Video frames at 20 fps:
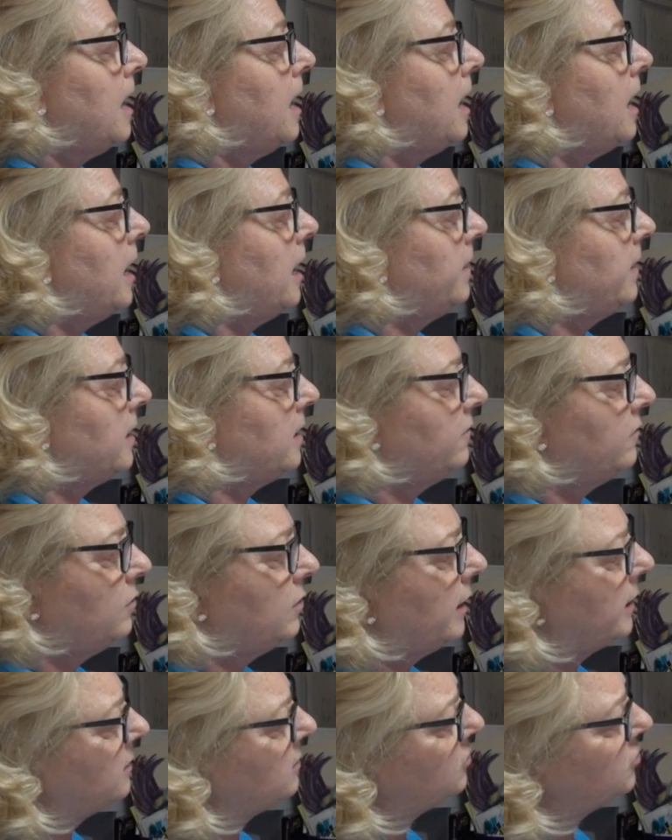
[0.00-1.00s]
And then if you'd
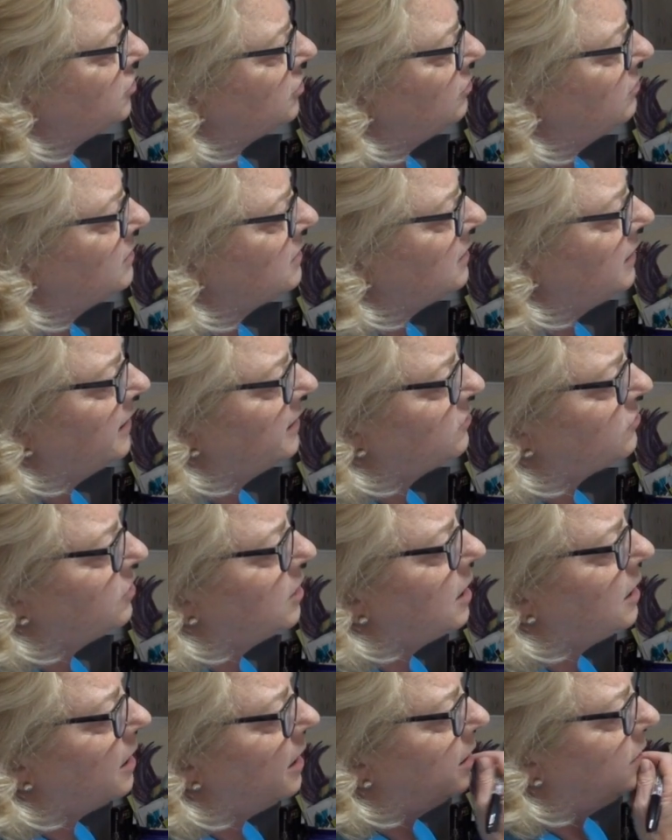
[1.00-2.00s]
like to show his legs or
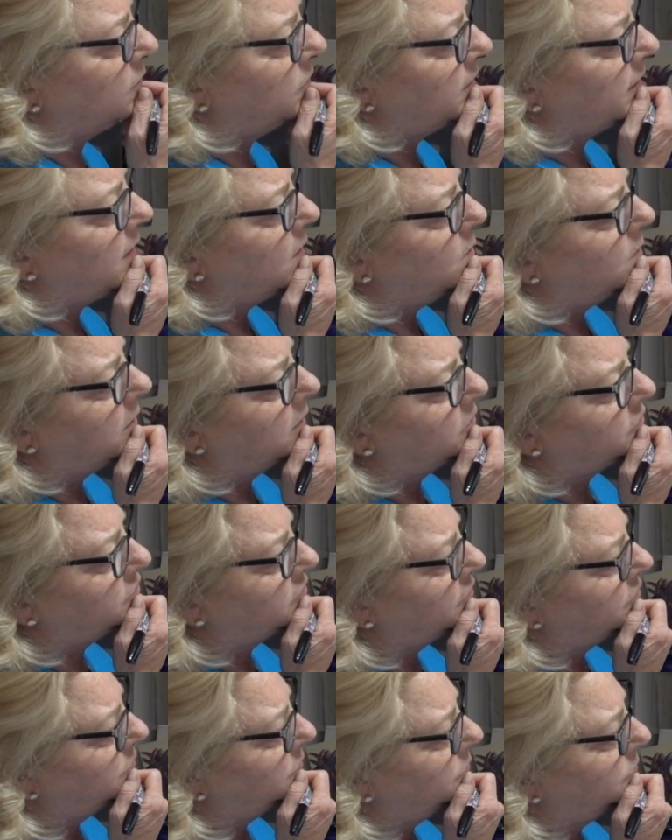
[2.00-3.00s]
not. I don't think I want to
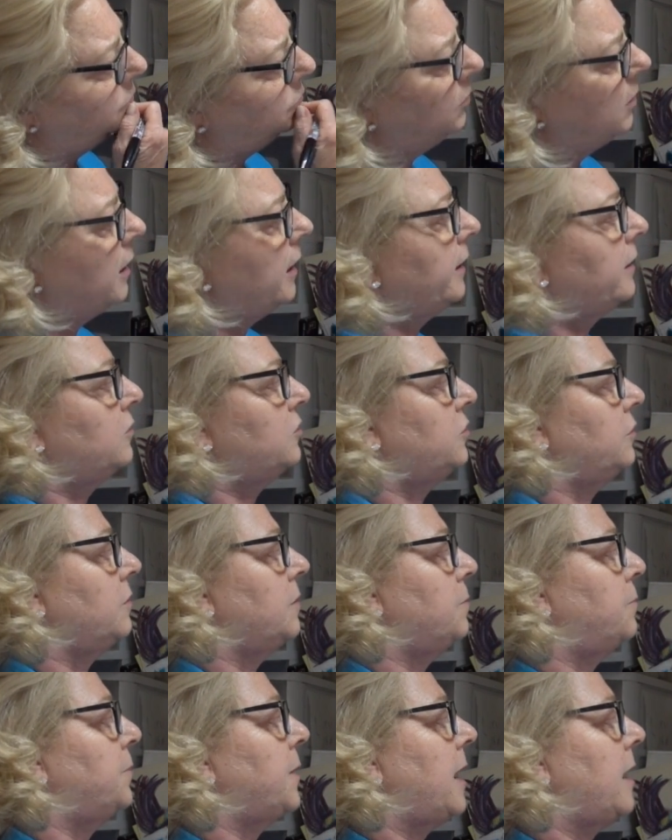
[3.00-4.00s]
show, well, I could show
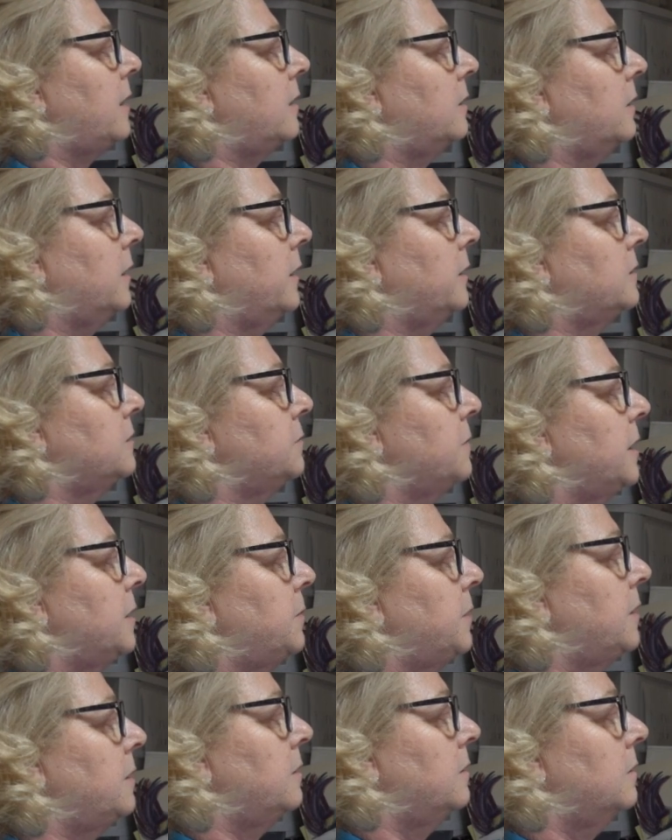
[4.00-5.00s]
the back legs
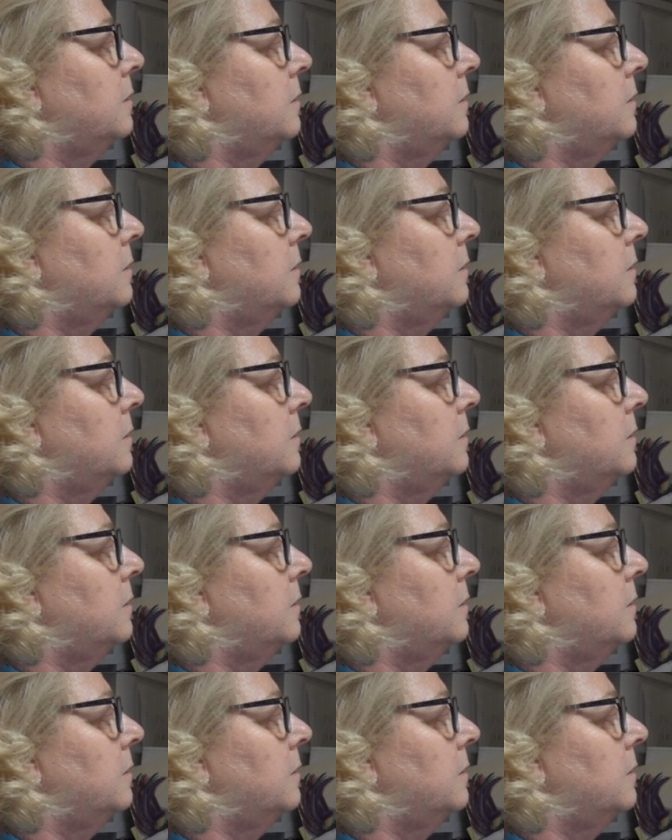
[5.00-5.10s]
maybe.